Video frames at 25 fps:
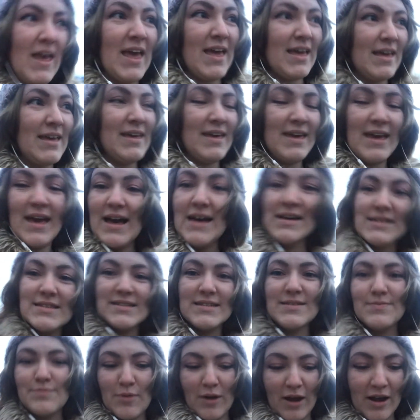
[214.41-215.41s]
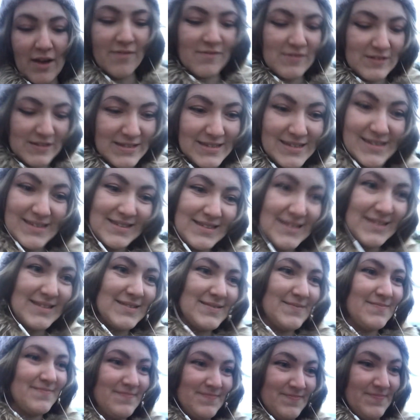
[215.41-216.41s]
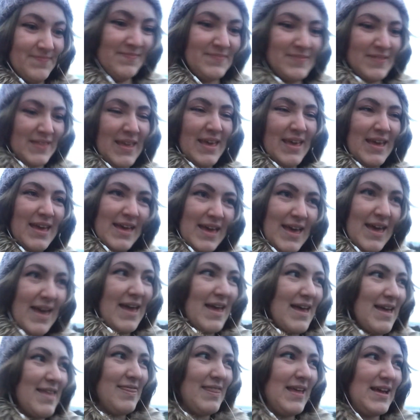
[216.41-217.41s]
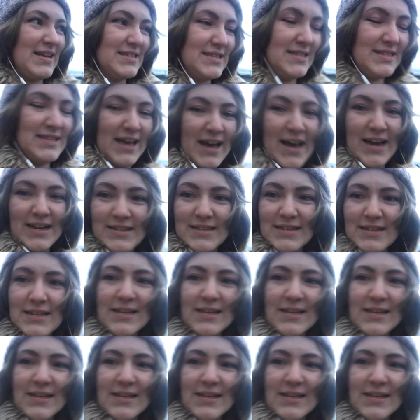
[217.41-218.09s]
He has his preferences and that's that.